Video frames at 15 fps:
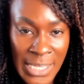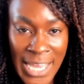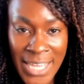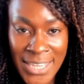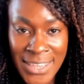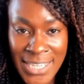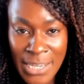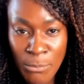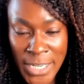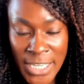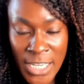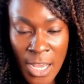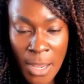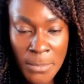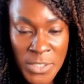And then when
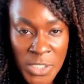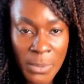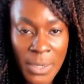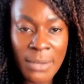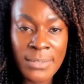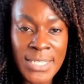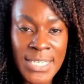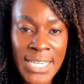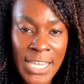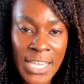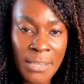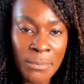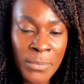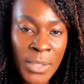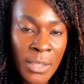it comes to our
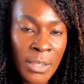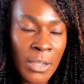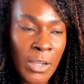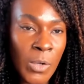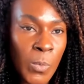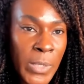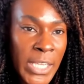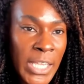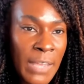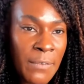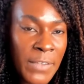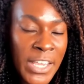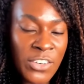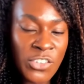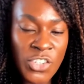team, we
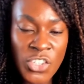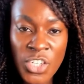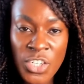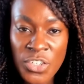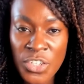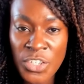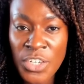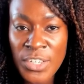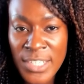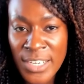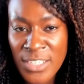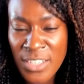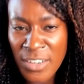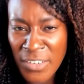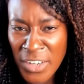have introduced a
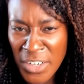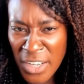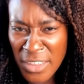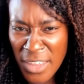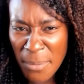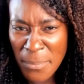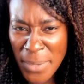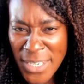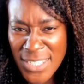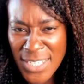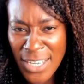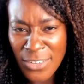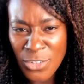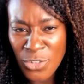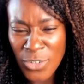newsletter. And I know that may
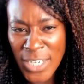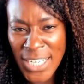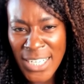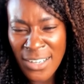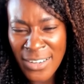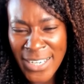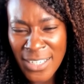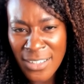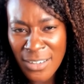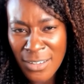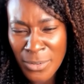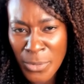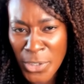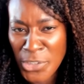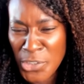sound really like,
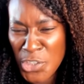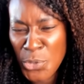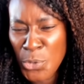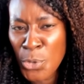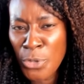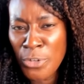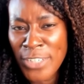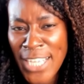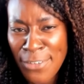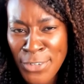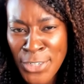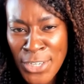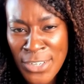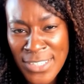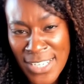do you not already have
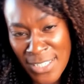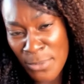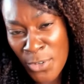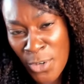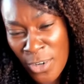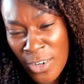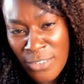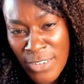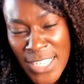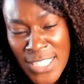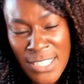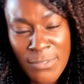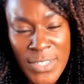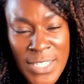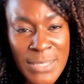a newsletter? We've got a
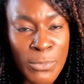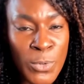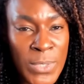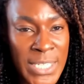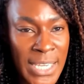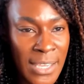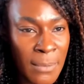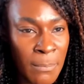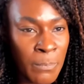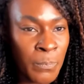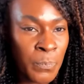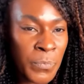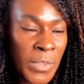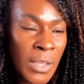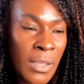relatively small team,
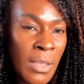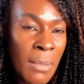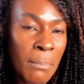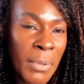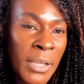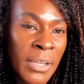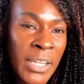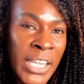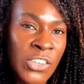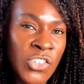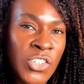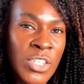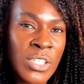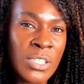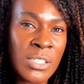but
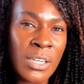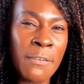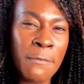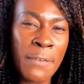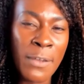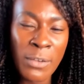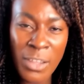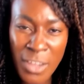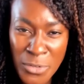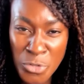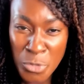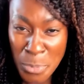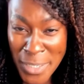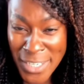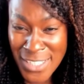I felt like I
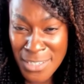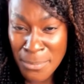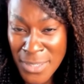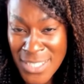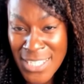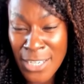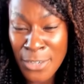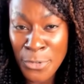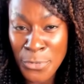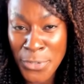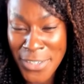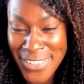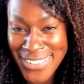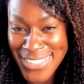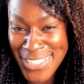was repeating
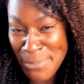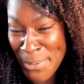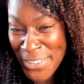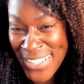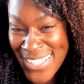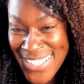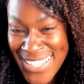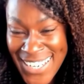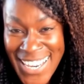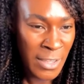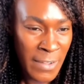myself, to be honest.